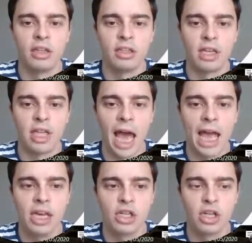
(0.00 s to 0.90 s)
can see the
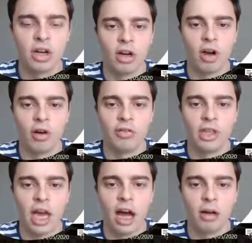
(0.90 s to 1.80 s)
age of
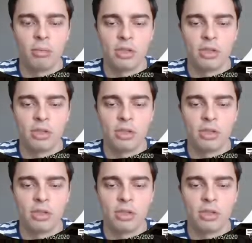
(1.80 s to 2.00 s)
the Arb,